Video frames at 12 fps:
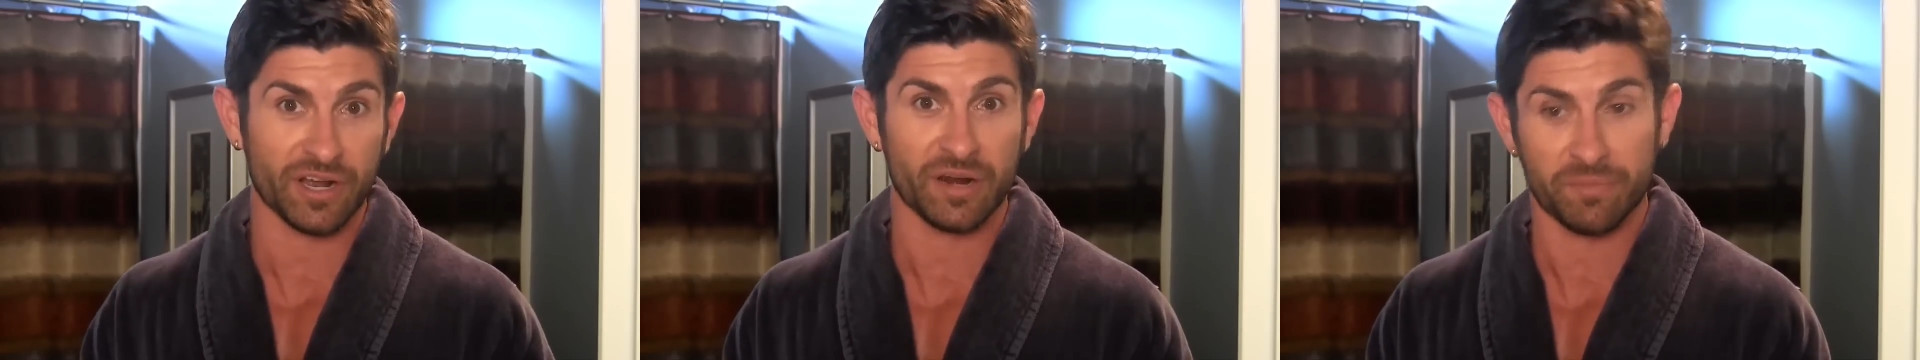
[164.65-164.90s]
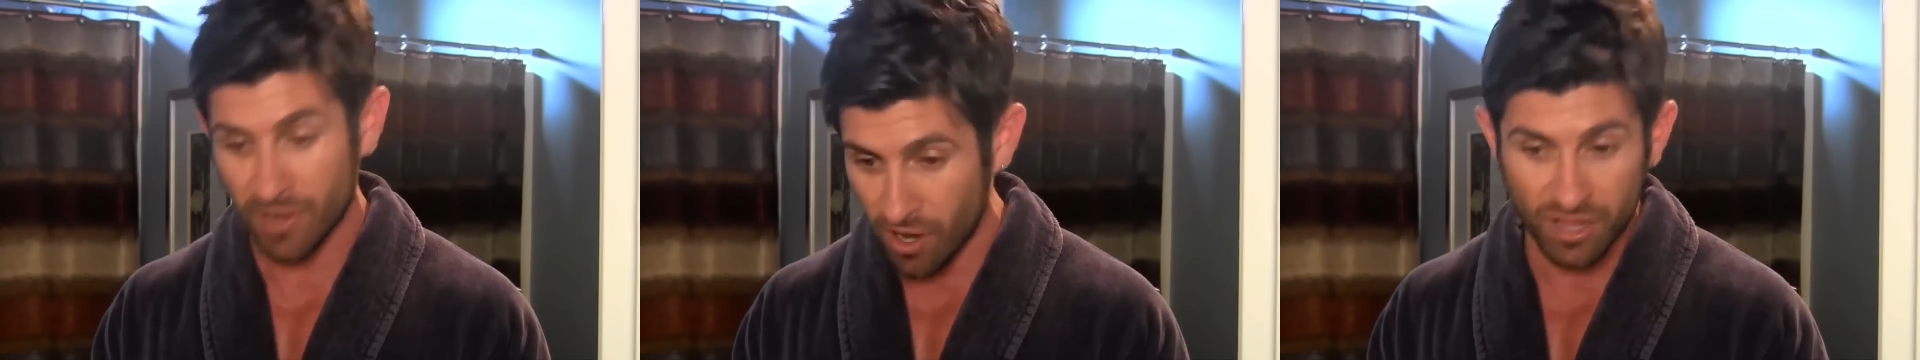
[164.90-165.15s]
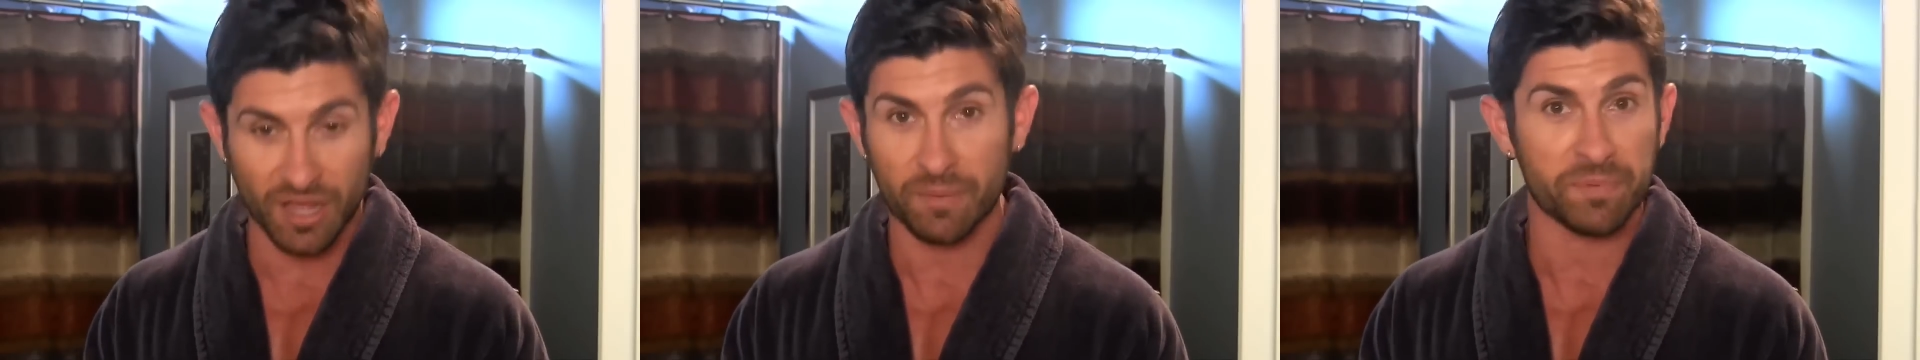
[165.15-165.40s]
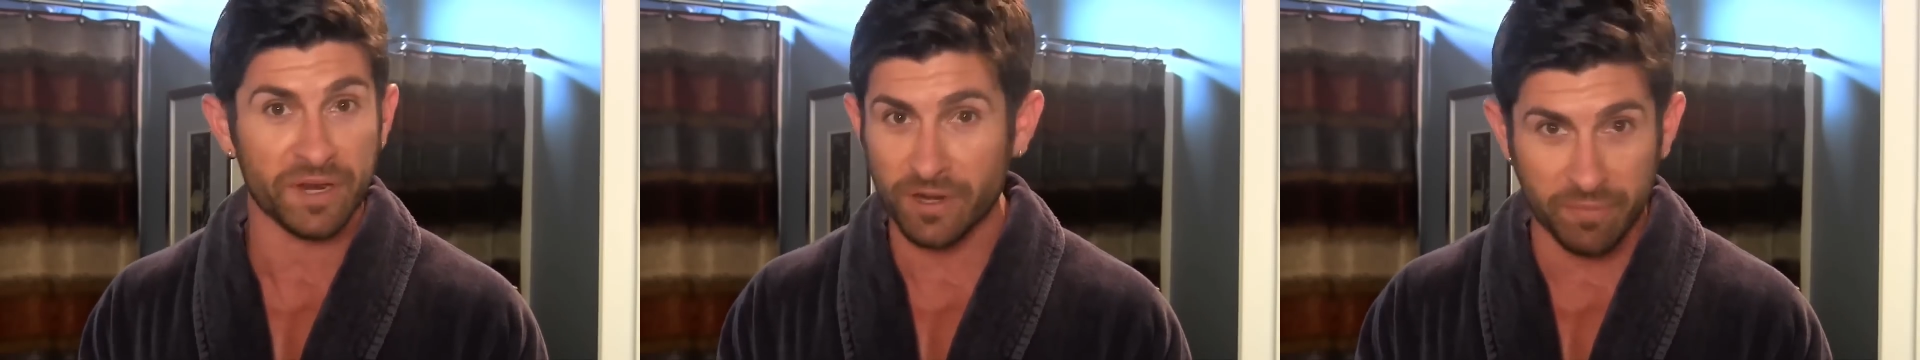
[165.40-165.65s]
They're going to be all
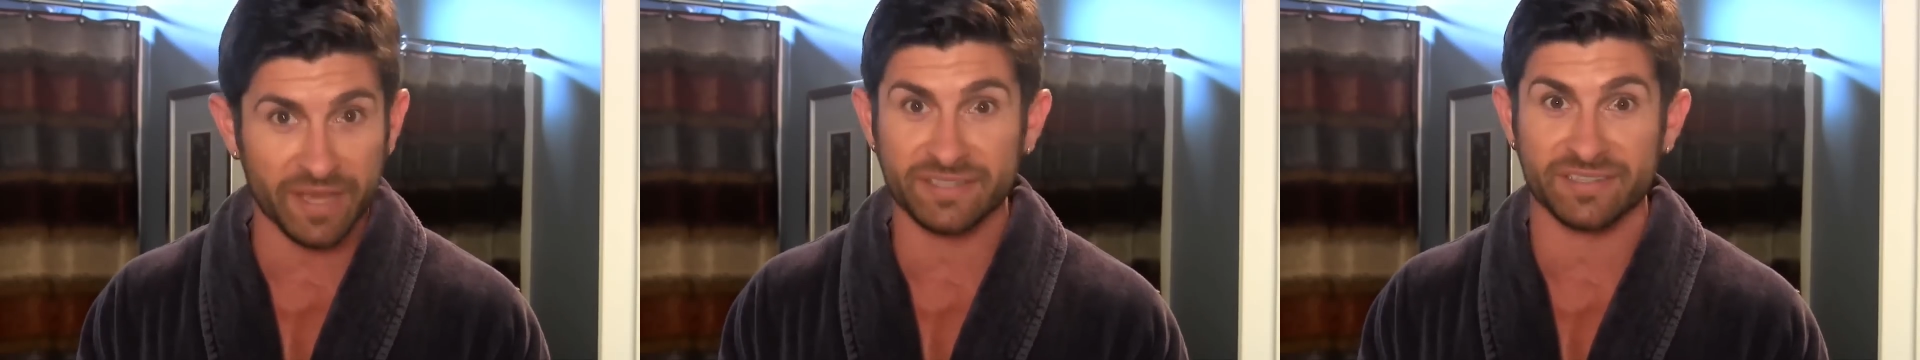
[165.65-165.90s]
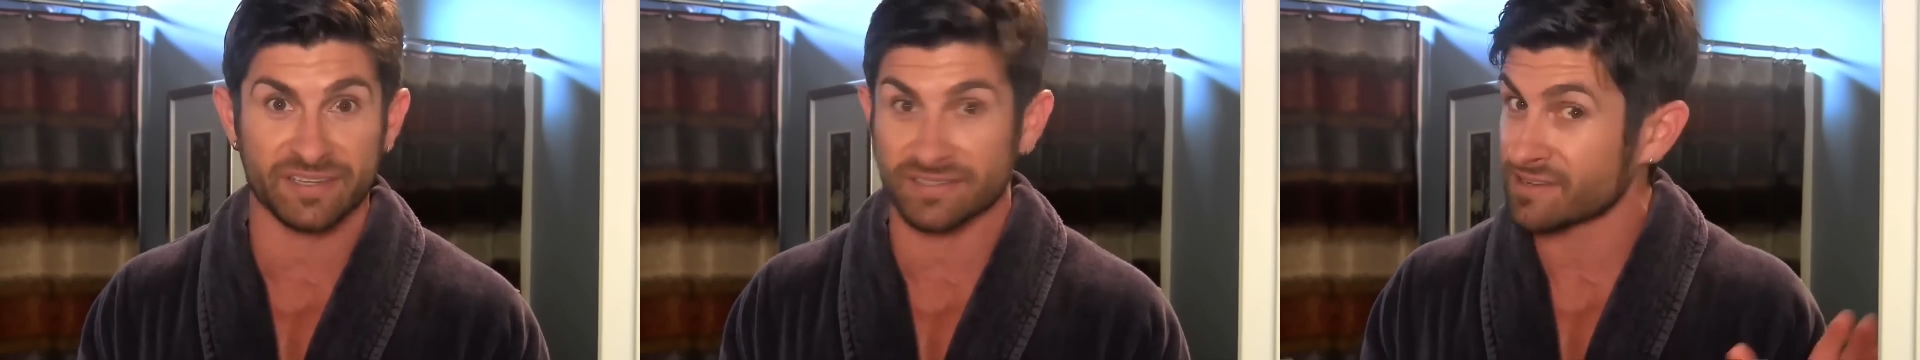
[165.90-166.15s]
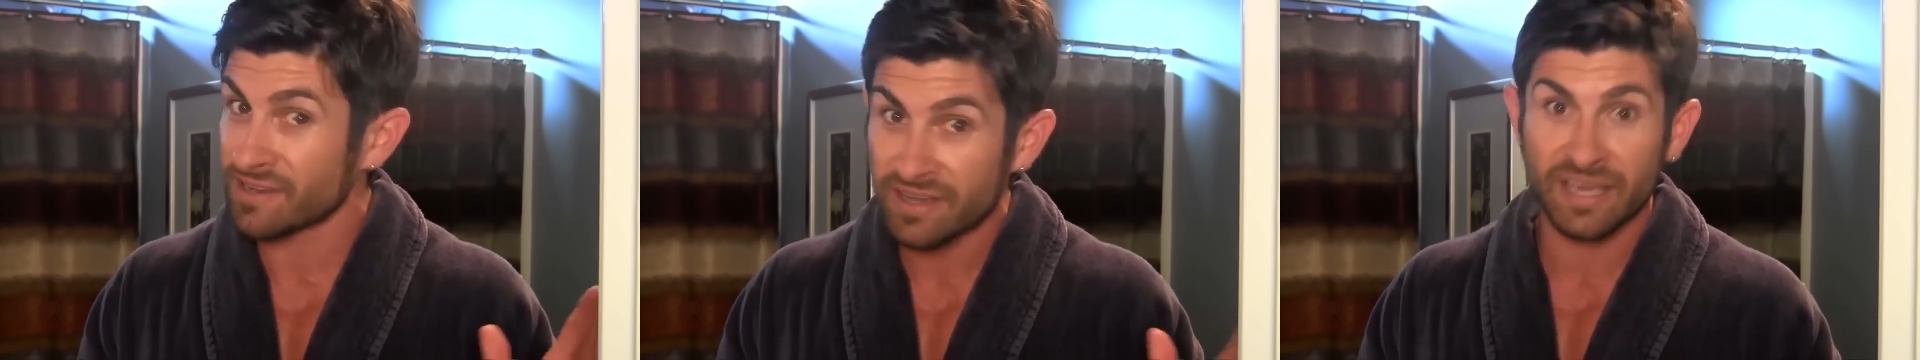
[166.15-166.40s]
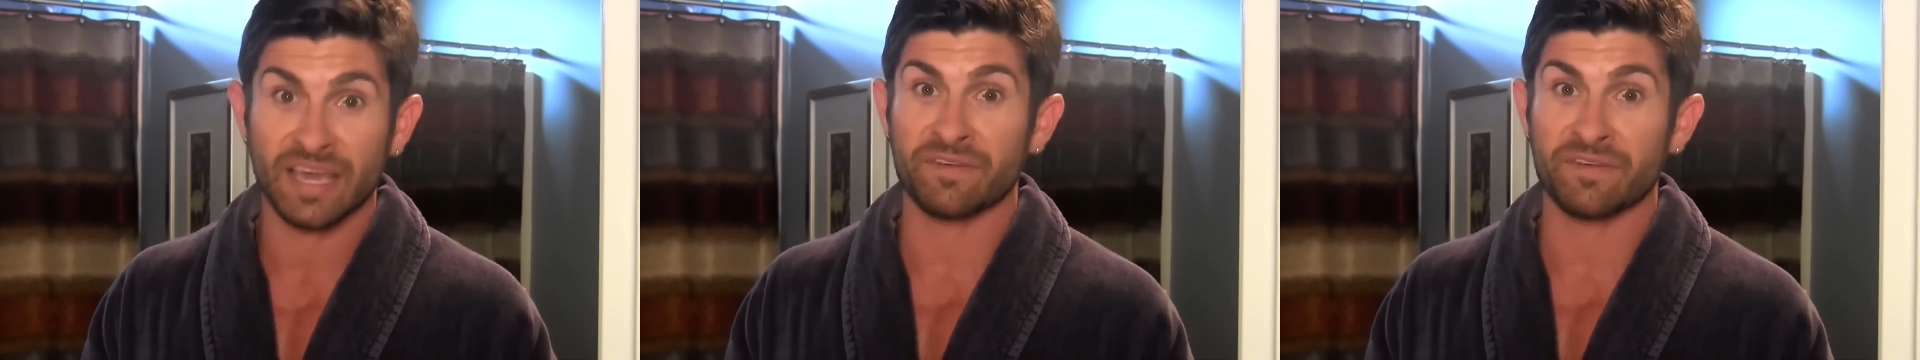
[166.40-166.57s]
up in your business.